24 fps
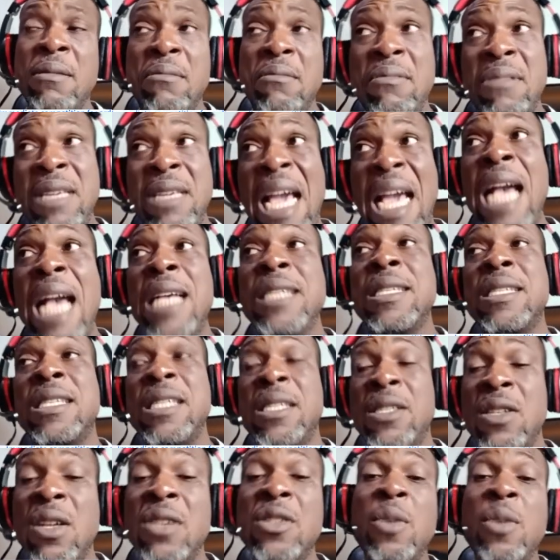Yes,
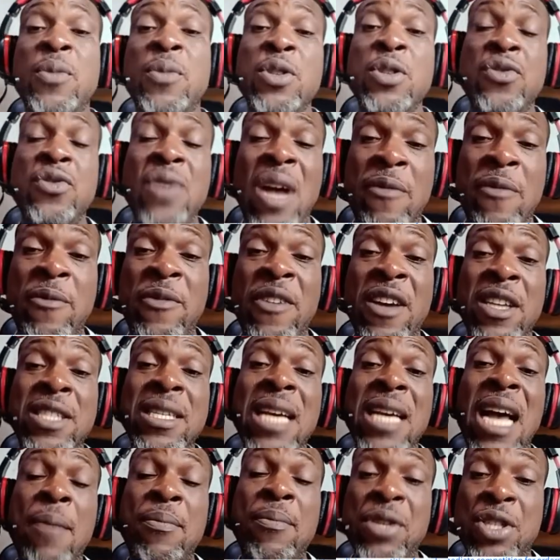it's not supposed to affect
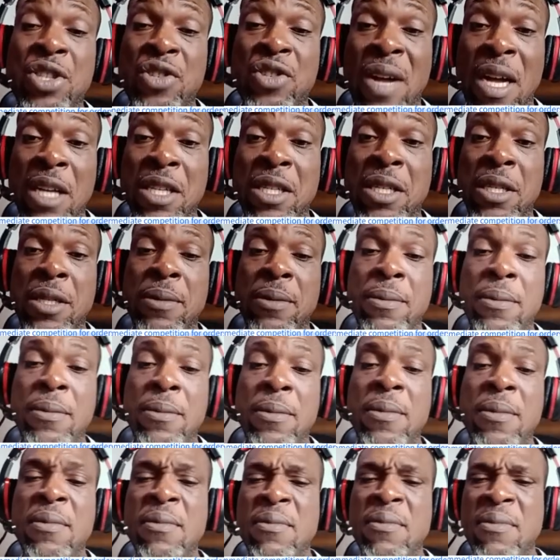arbitrage.
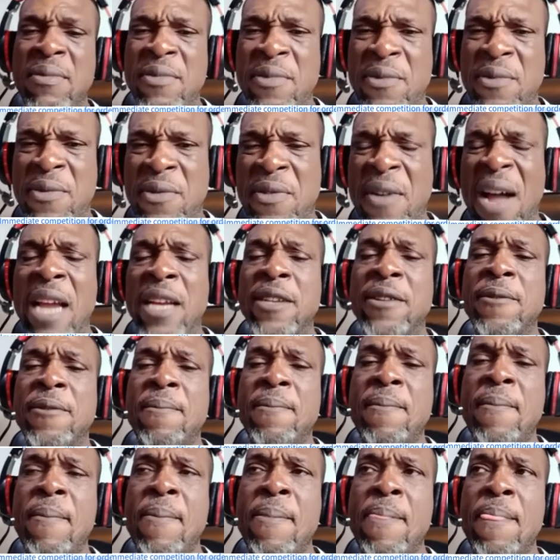Fine.
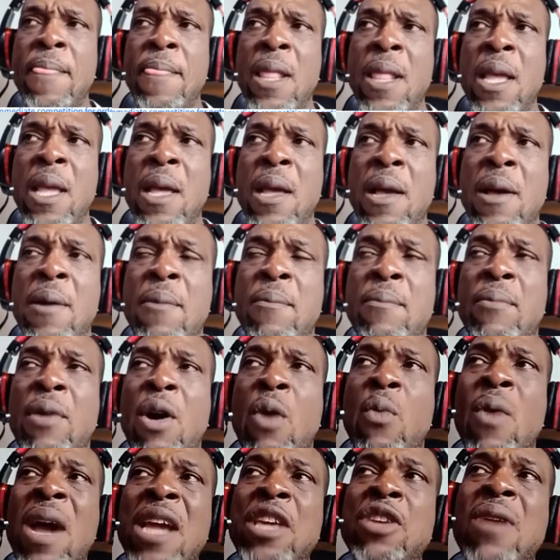But
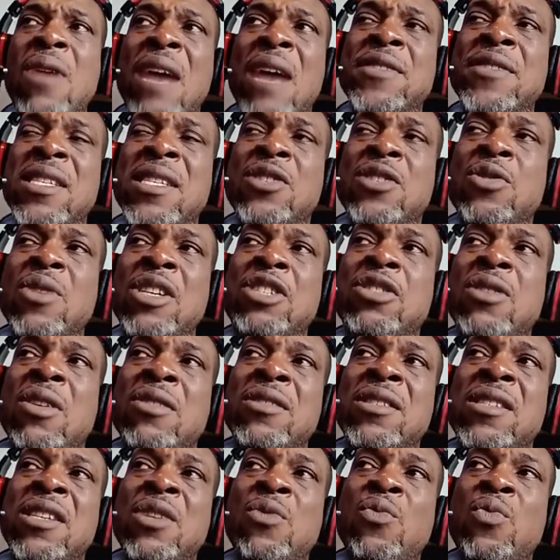when you have
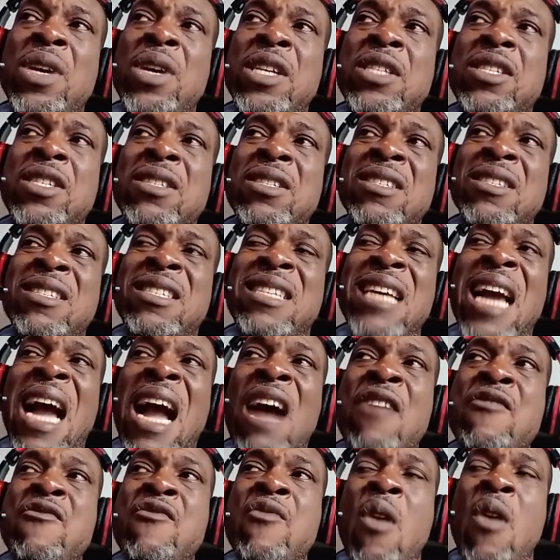situations in which there
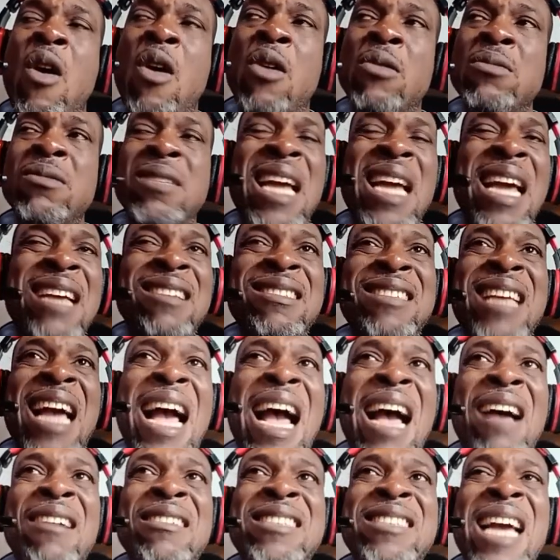are wrong, there
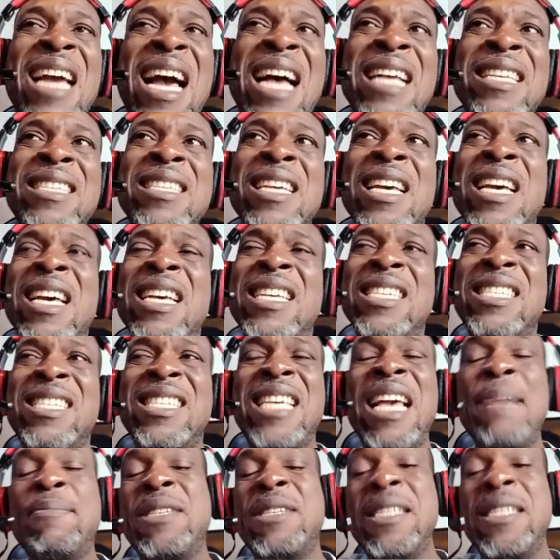are
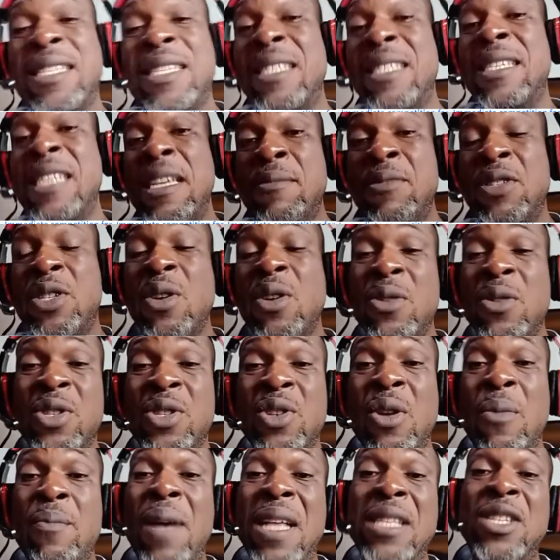skepticisms on
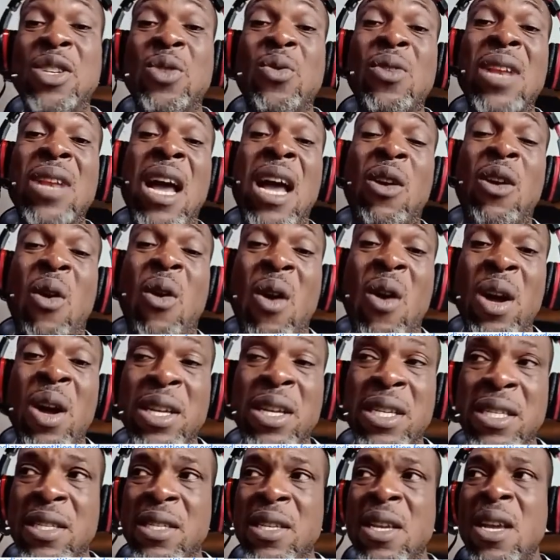some particular
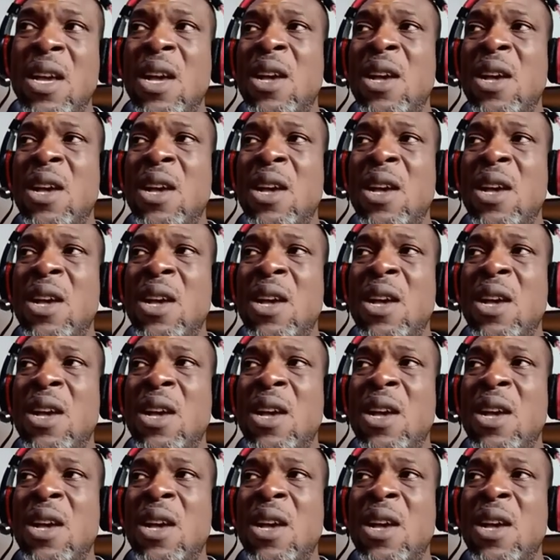coins